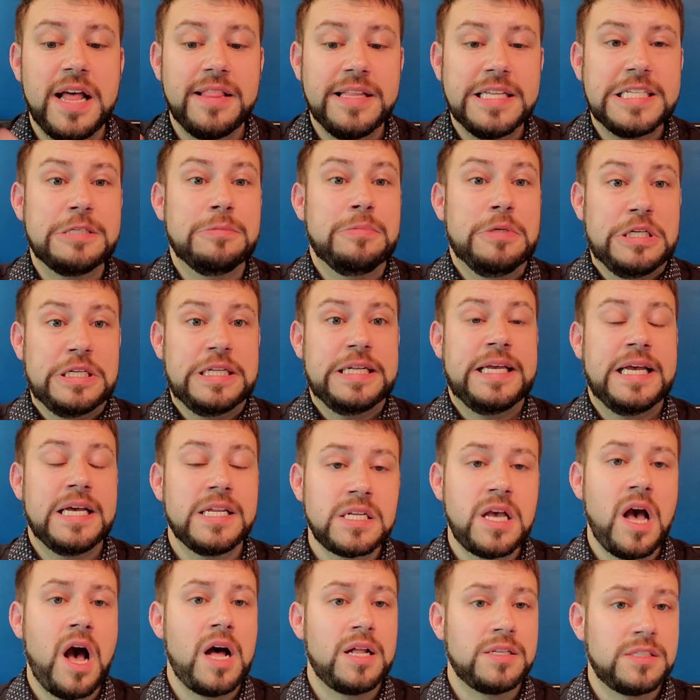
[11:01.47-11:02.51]
this building
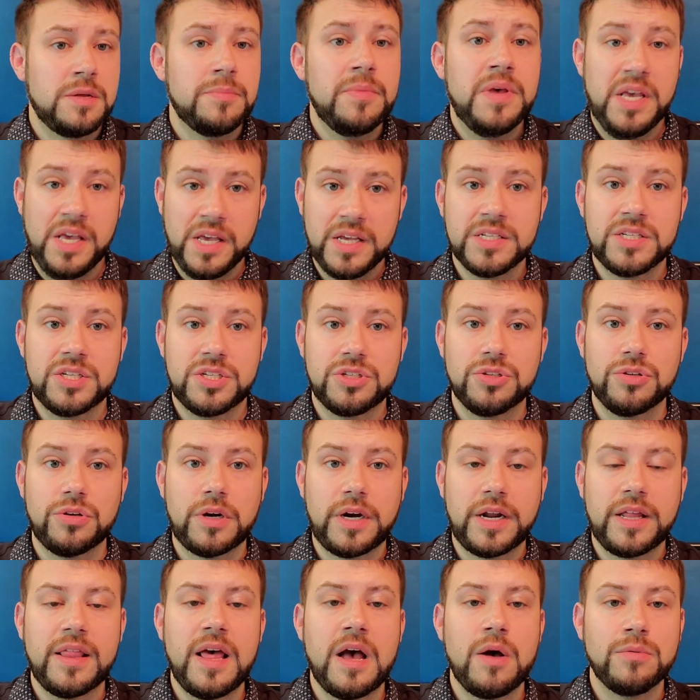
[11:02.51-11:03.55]
has got some
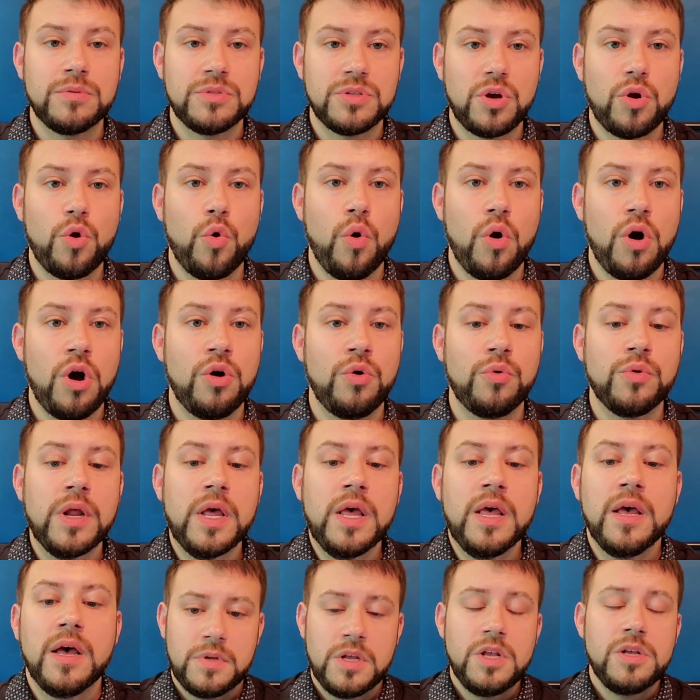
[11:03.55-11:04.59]
history. That was a quote.
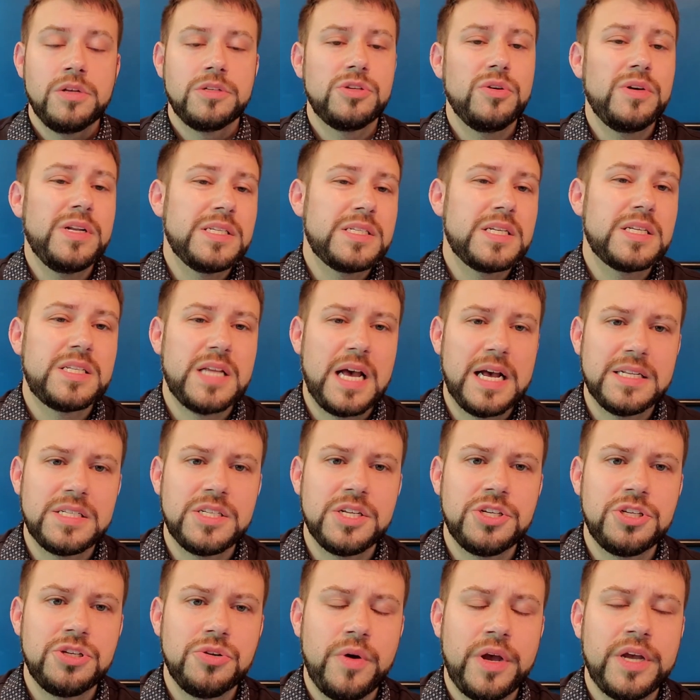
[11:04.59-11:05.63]
So it is a sad
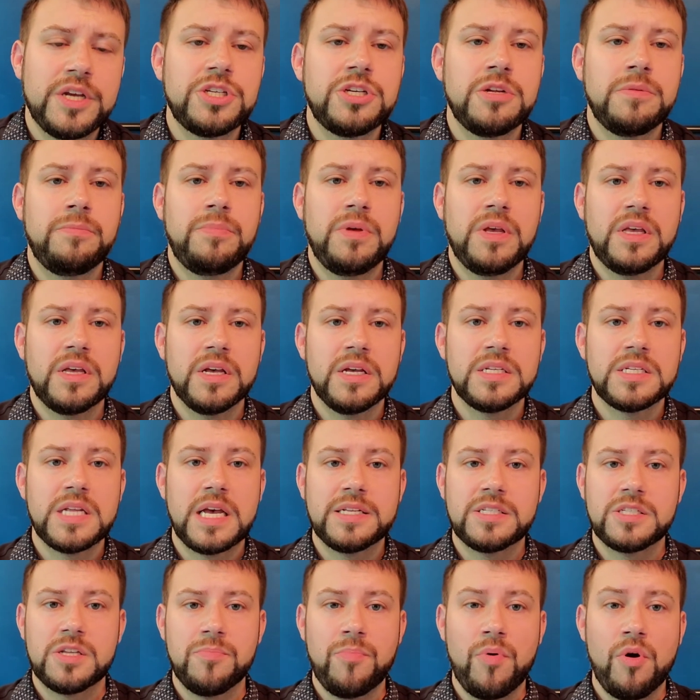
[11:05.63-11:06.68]
situation, because I
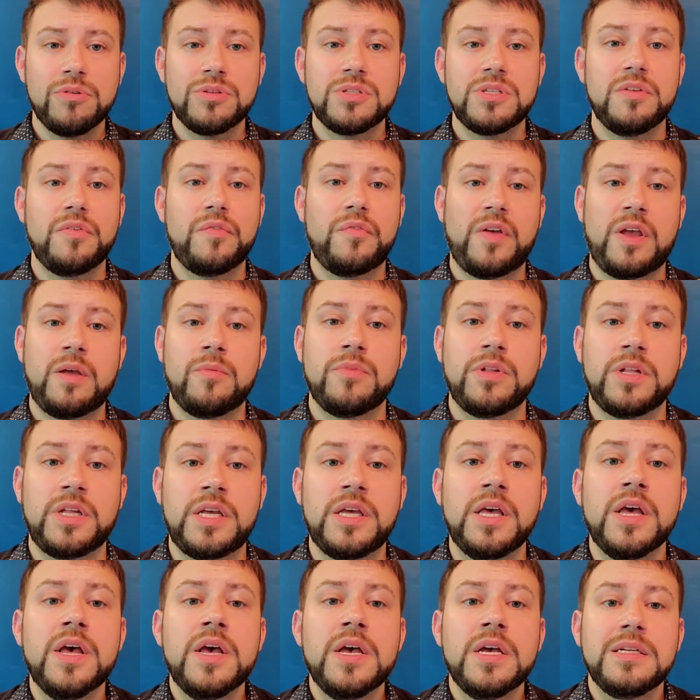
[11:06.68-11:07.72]
suppose the
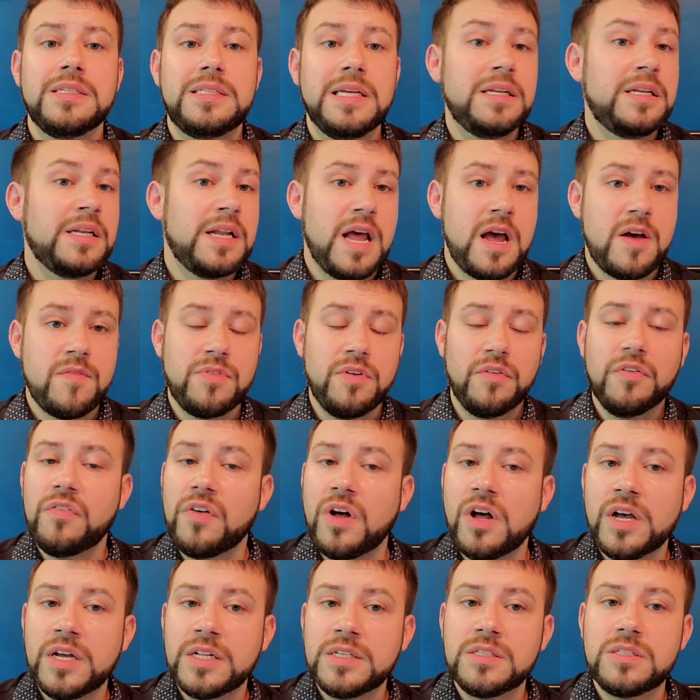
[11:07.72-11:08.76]
family didn't have the
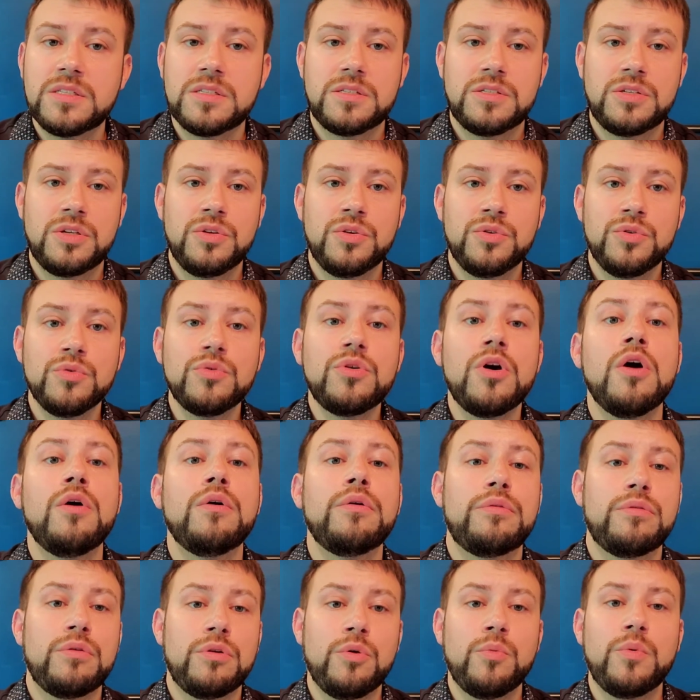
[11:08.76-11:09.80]
funds to go
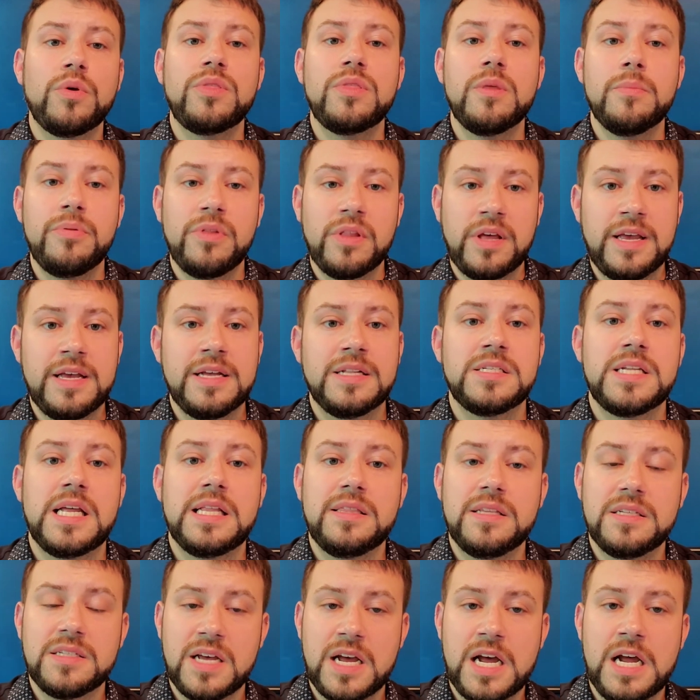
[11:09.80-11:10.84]
through with the plans
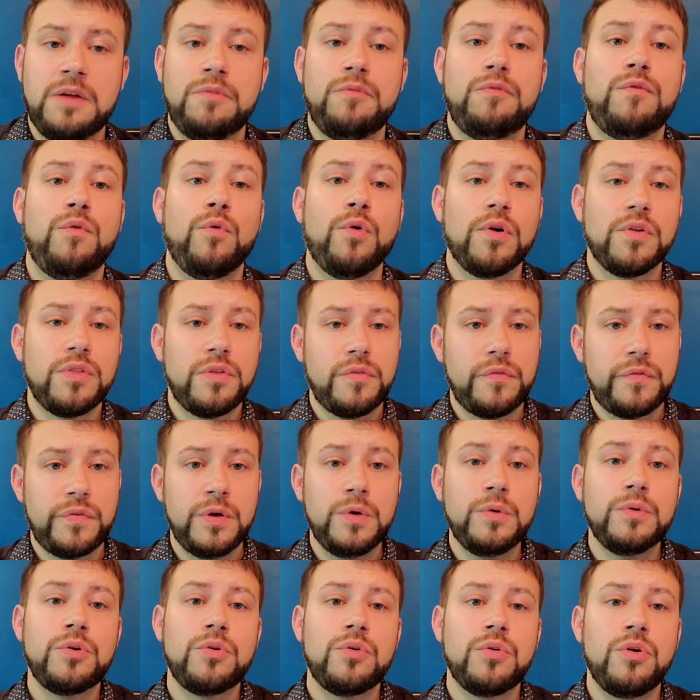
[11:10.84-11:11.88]
at the time for the
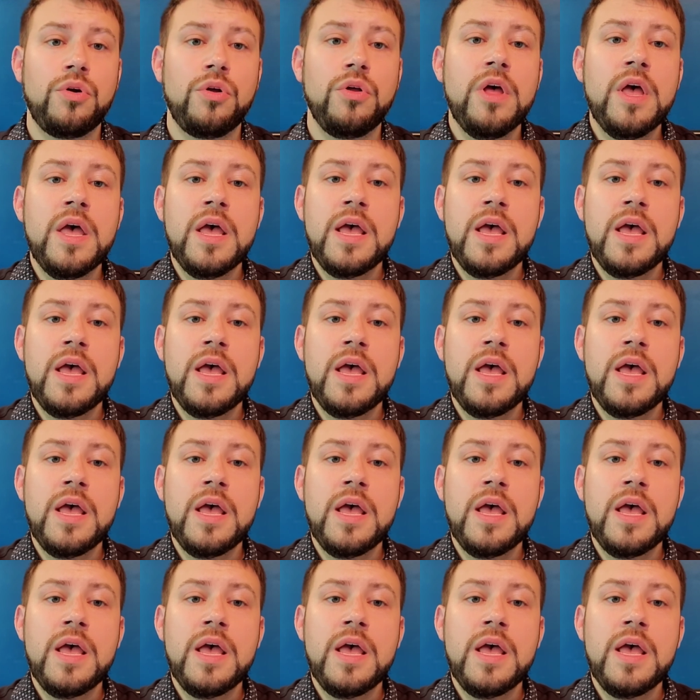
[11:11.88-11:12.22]
funeral,